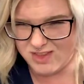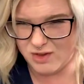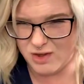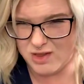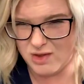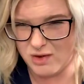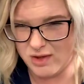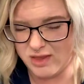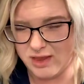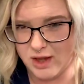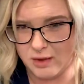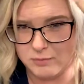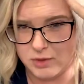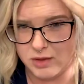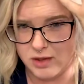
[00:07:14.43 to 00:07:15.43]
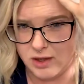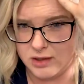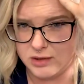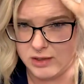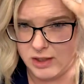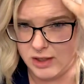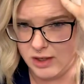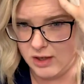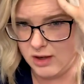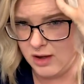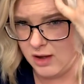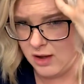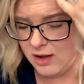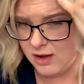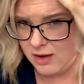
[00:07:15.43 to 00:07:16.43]
as you can see, I'm just kind of taking
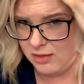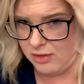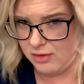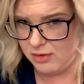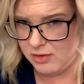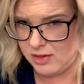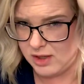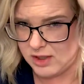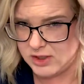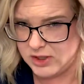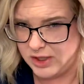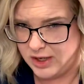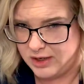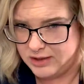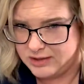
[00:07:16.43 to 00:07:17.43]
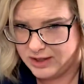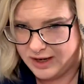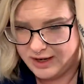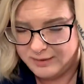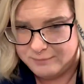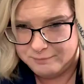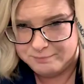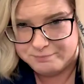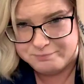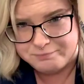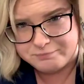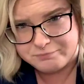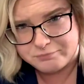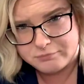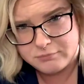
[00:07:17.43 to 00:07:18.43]
a little section at a time
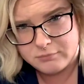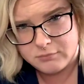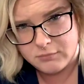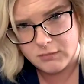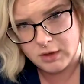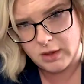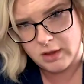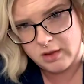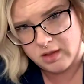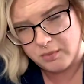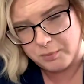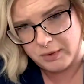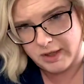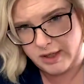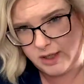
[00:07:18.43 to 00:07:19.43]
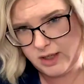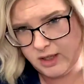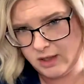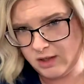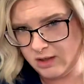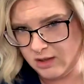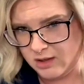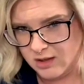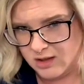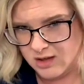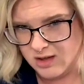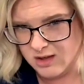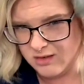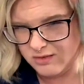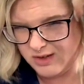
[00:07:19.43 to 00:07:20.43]
and spraying
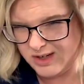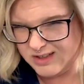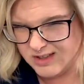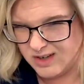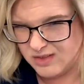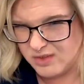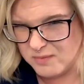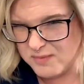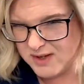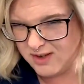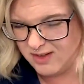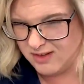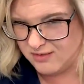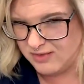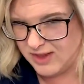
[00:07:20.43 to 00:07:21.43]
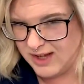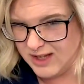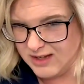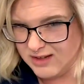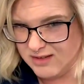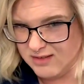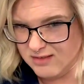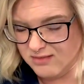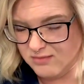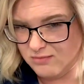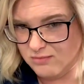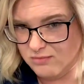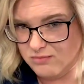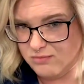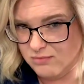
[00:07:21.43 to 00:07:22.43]
right down the middle of that
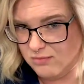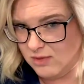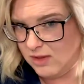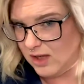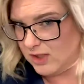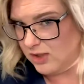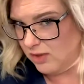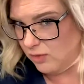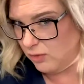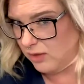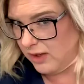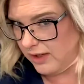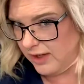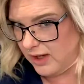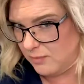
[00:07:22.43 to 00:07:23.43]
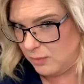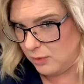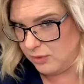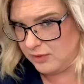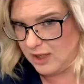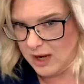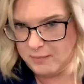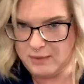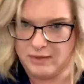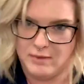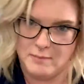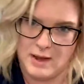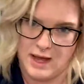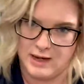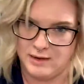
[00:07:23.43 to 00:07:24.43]
section, so it's getting on both the top and the
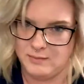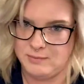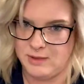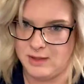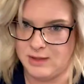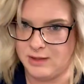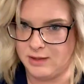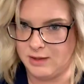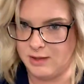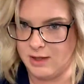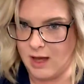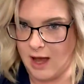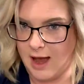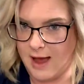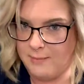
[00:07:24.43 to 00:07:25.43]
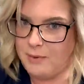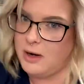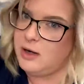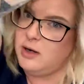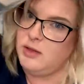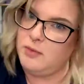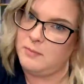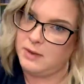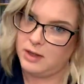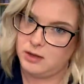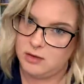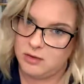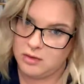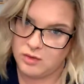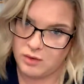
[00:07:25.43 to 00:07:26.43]
bottom. I part in the
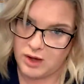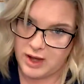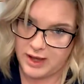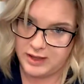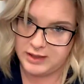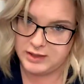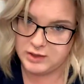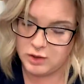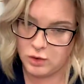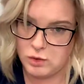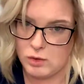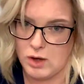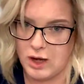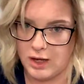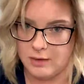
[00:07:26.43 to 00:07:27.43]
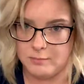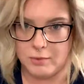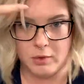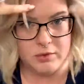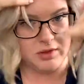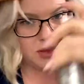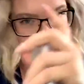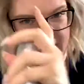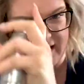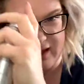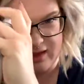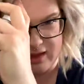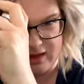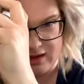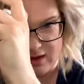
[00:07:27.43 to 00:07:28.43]
middle, so I go on both
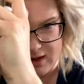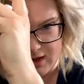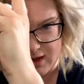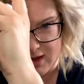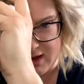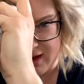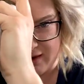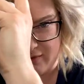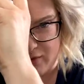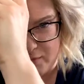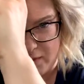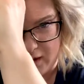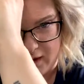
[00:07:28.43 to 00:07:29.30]
sides. If you part